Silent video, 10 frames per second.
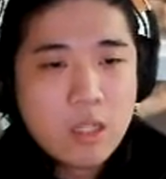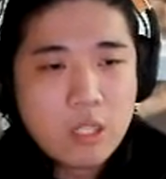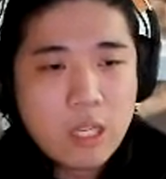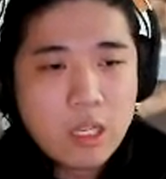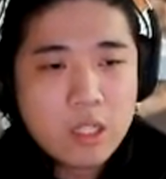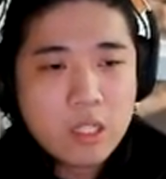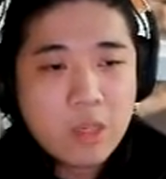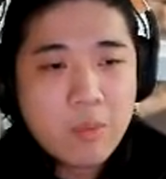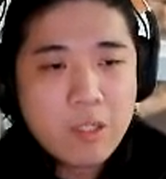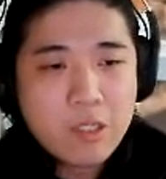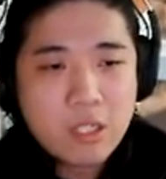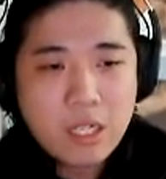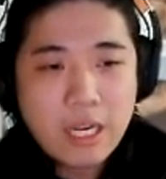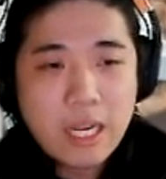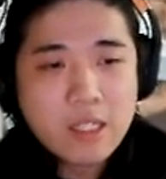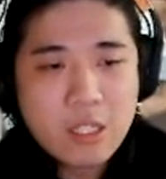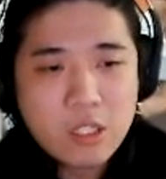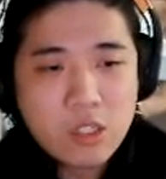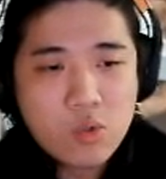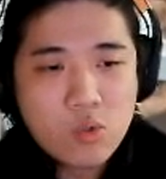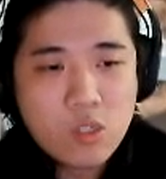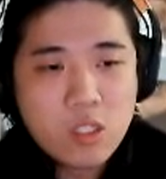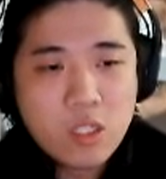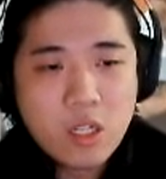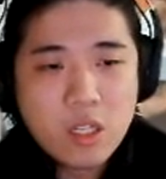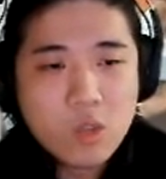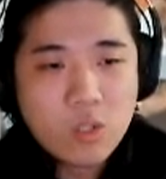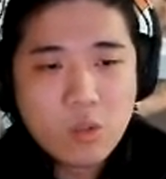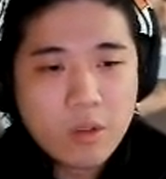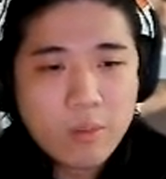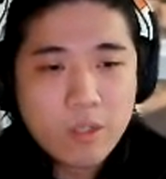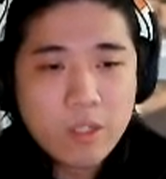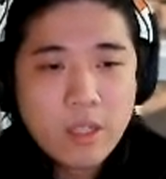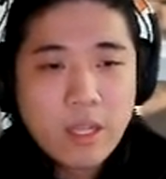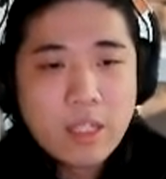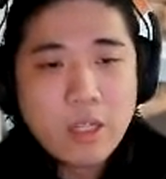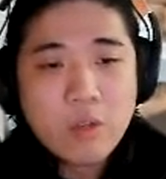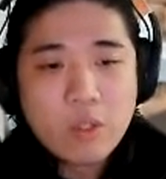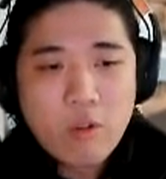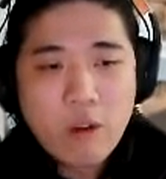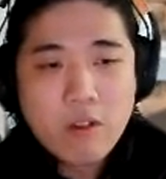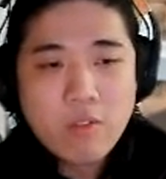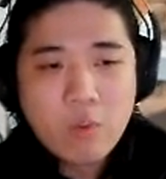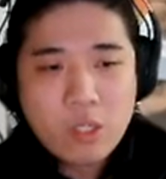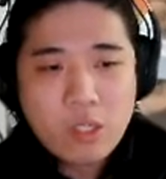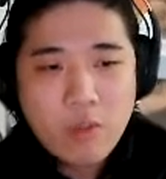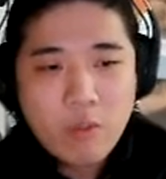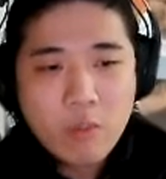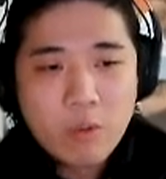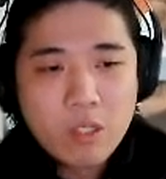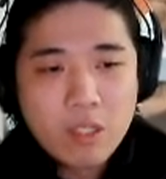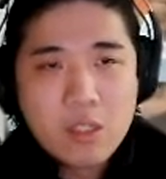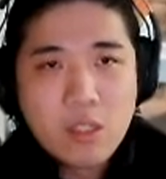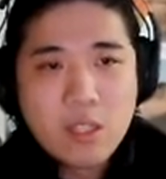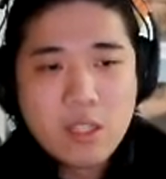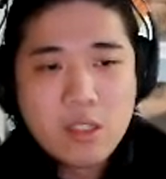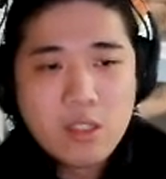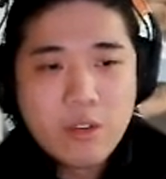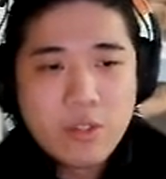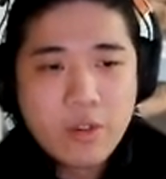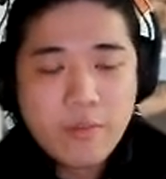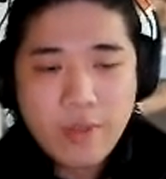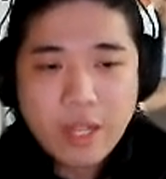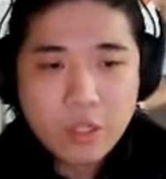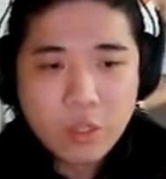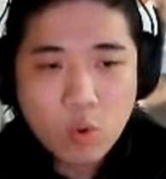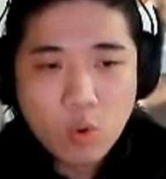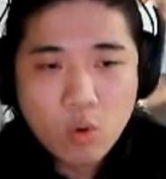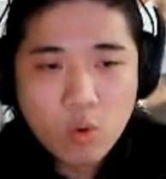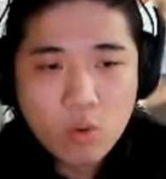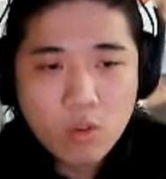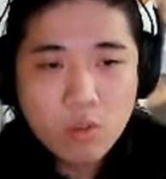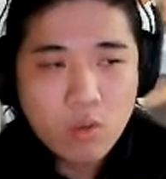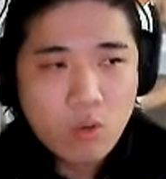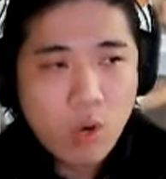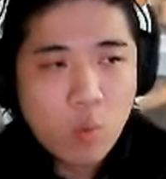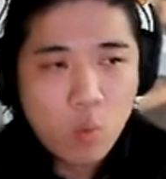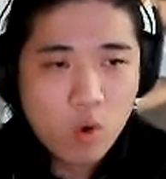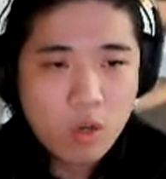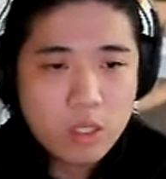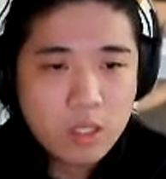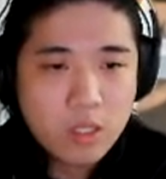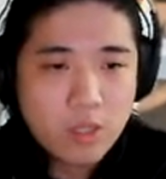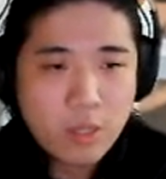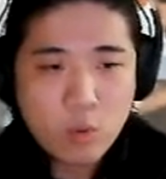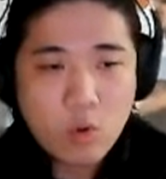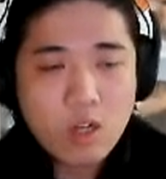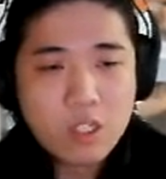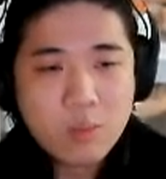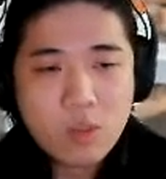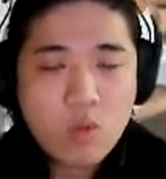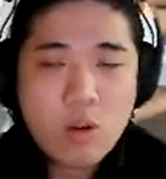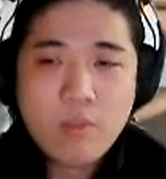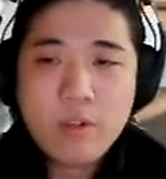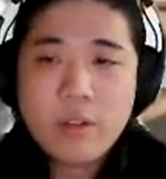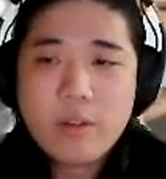the databases like Ancestry, DNA, 23andMe, they don't go out of their way to help the police unless there's a valid court order or a warrant that requires them to cooperate.